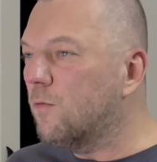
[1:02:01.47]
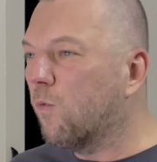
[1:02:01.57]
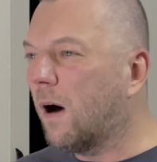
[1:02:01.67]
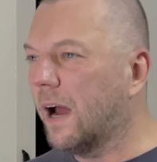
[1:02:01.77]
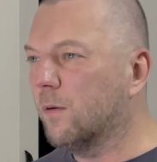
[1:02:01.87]

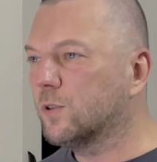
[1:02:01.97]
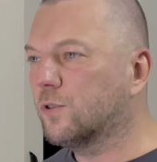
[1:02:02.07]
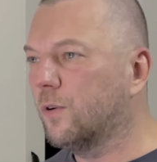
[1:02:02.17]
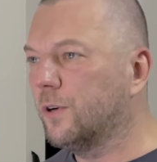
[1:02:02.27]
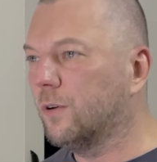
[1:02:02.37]
Why? What's
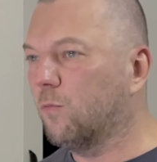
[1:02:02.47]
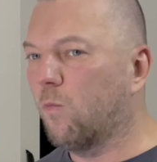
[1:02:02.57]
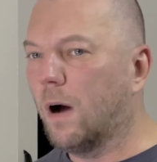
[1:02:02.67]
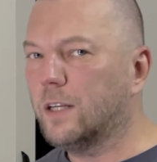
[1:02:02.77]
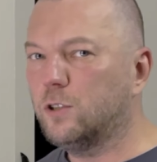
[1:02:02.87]
going on?
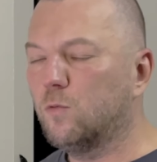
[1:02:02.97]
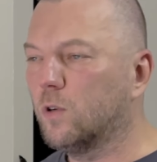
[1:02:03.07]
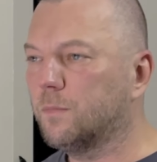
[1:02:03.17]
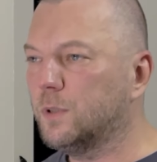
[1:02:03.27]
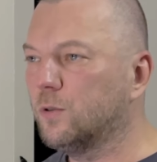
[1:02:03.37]
Why do you
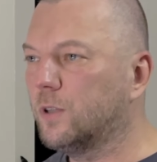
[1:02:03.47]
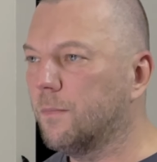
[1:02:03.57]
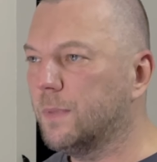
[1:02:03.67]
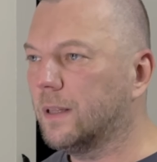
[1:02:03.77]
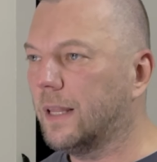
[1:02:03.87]
want me to
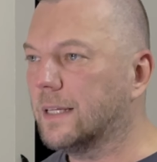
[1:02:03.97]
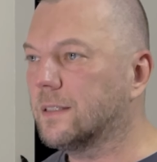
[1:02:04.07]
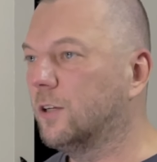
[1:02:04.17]
commit less?